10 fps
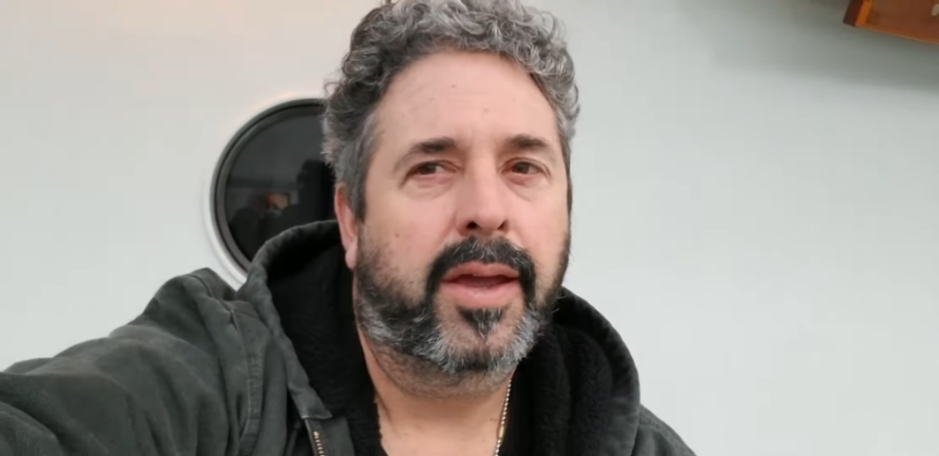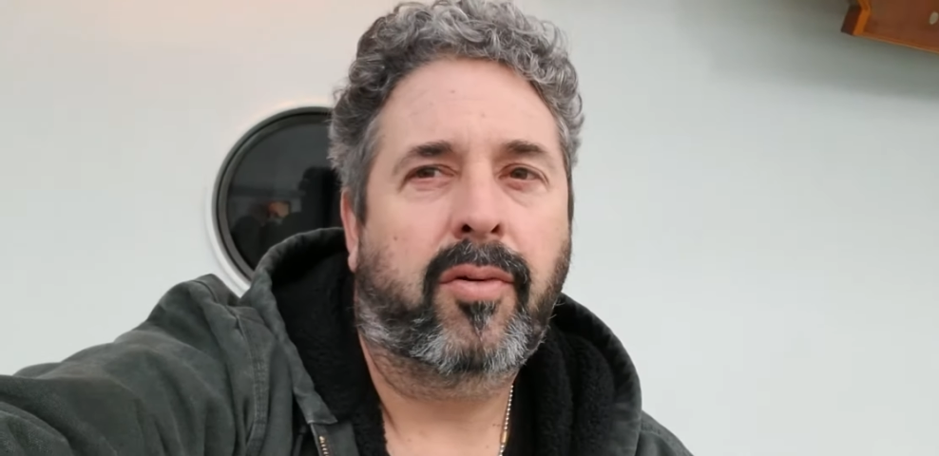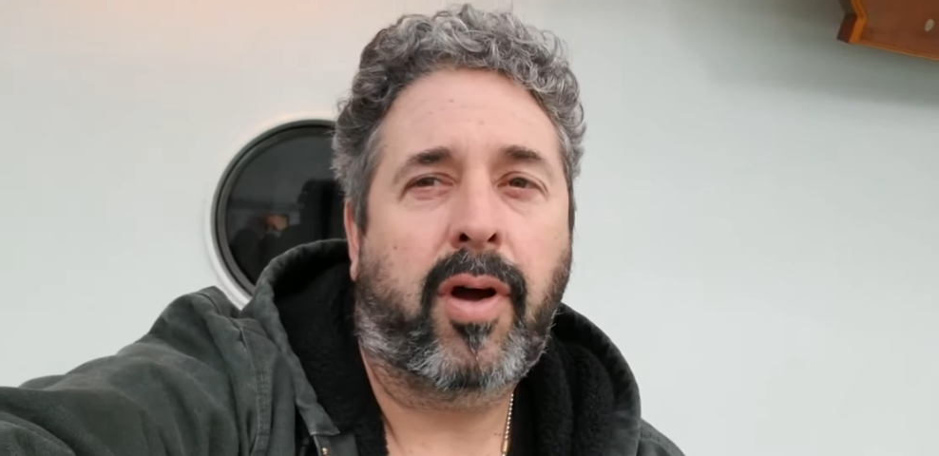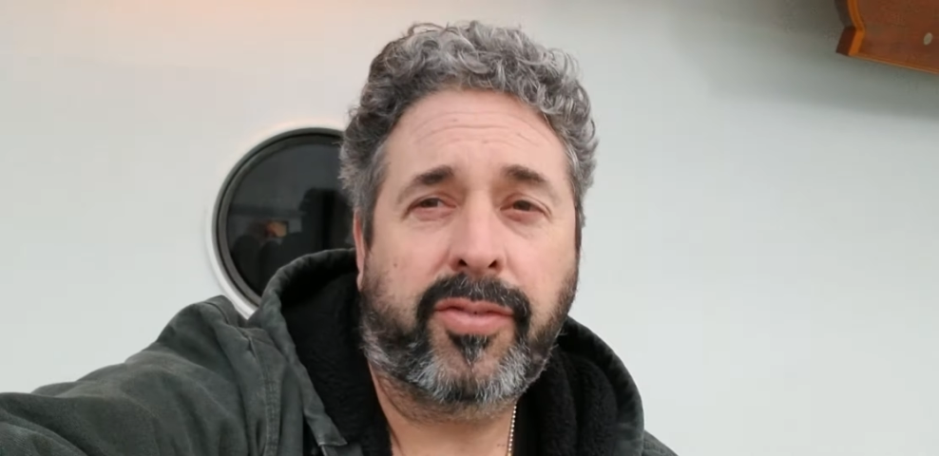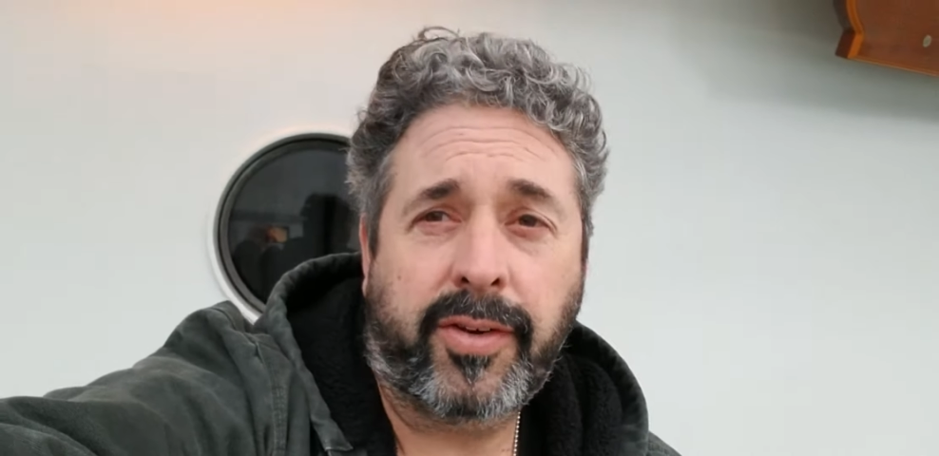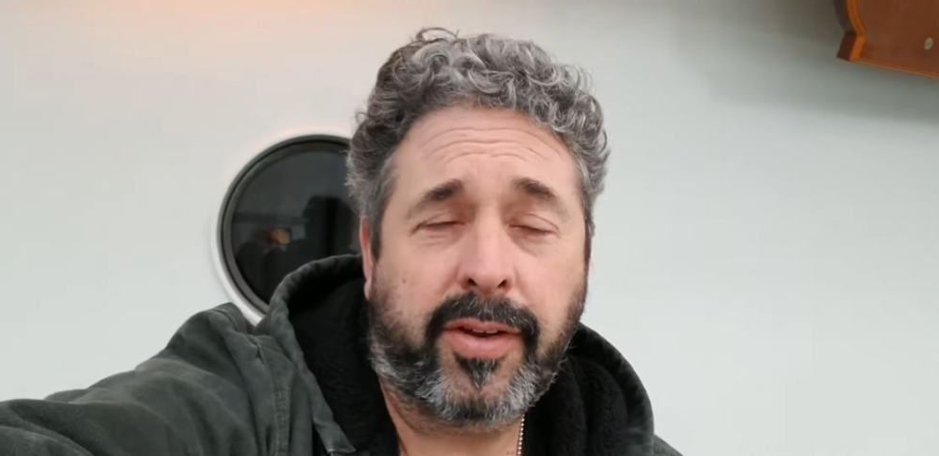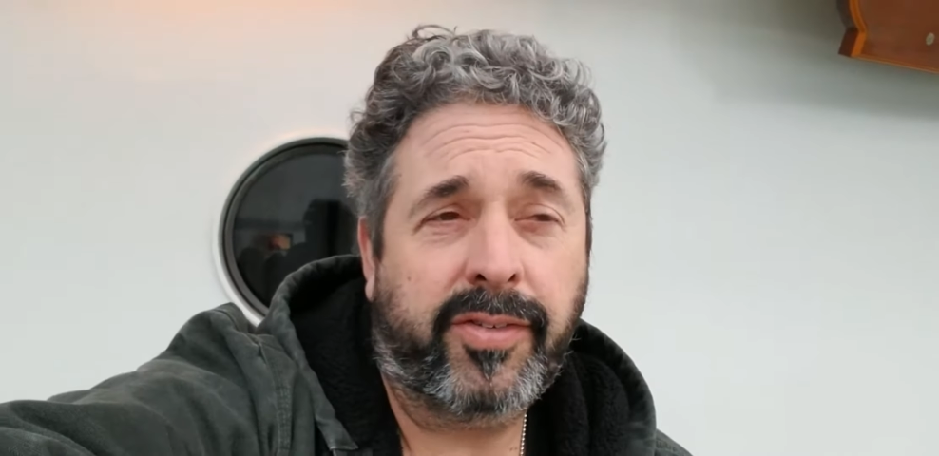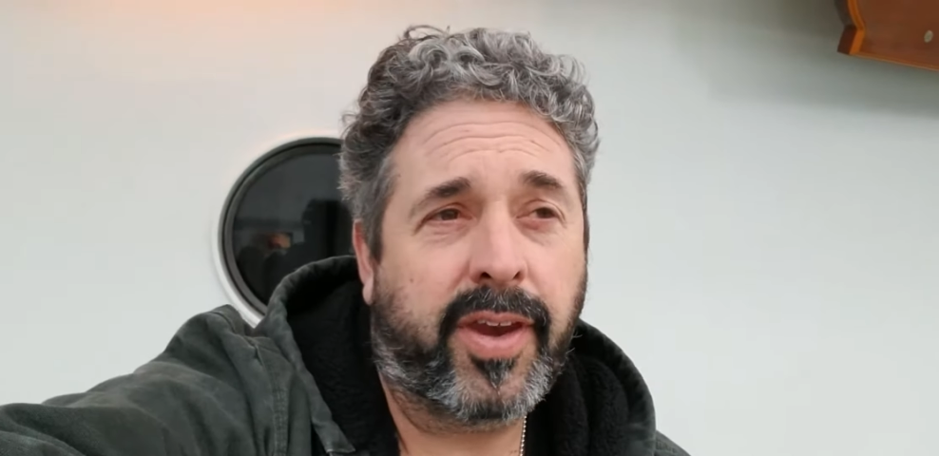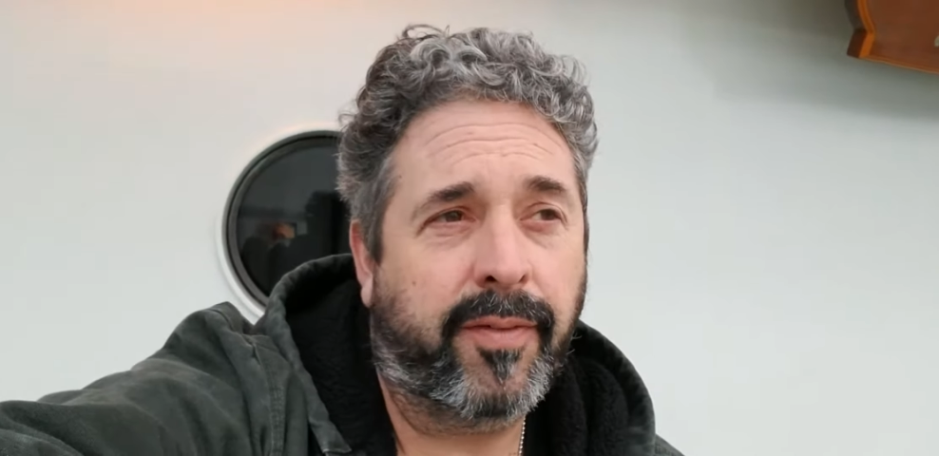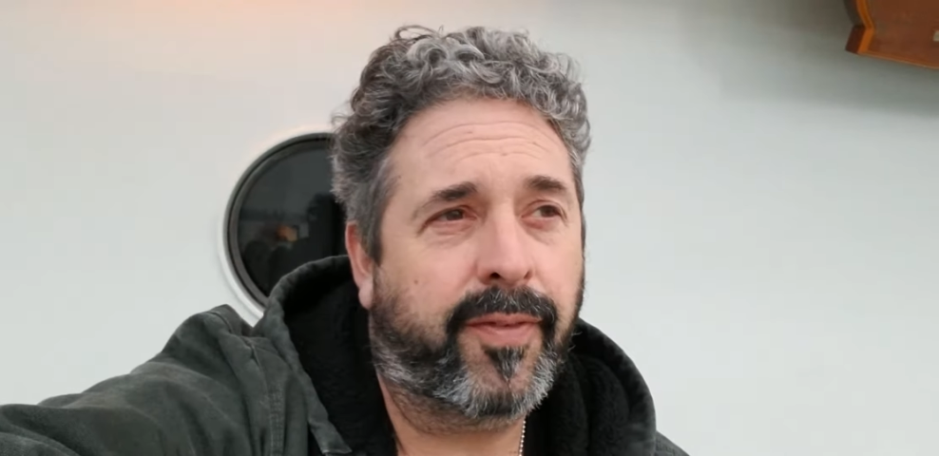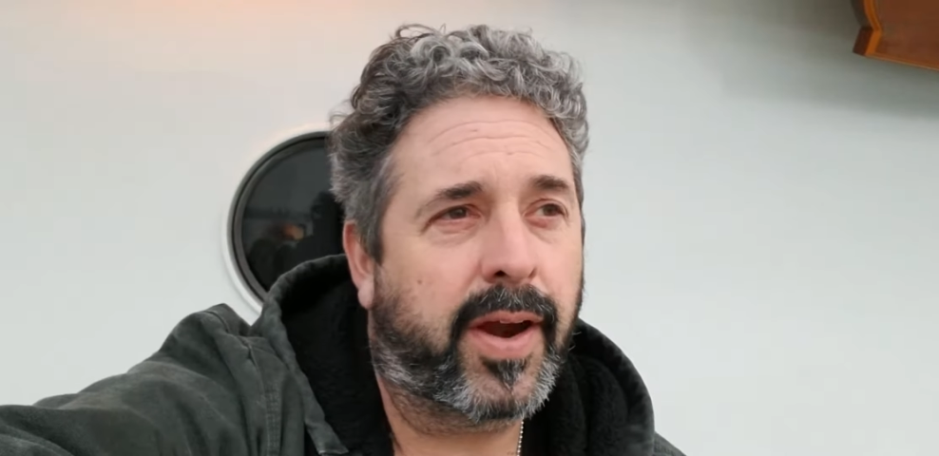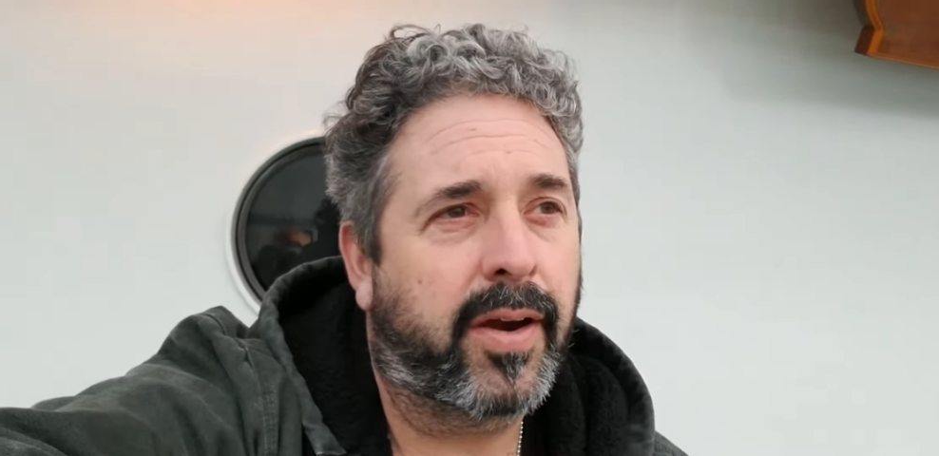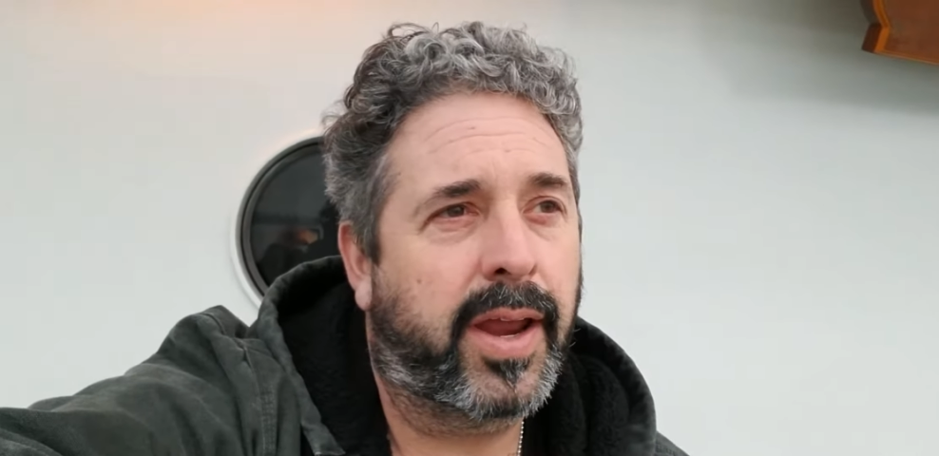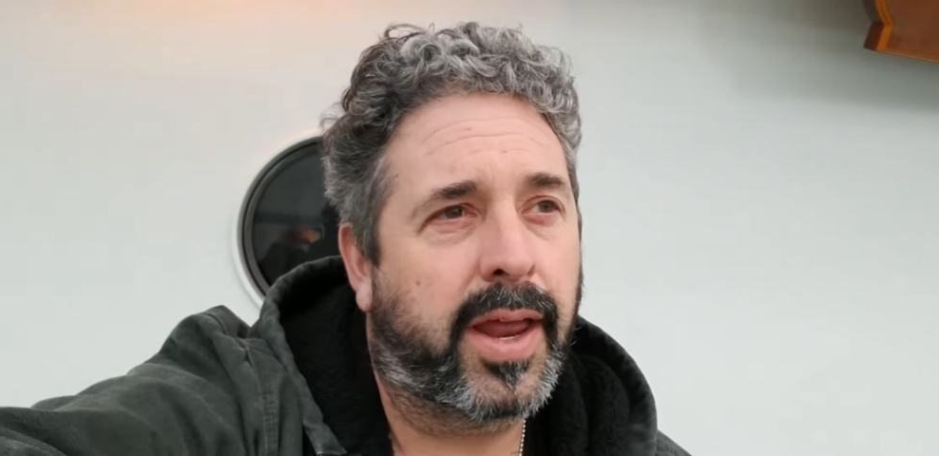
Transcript: Washington State Ferry,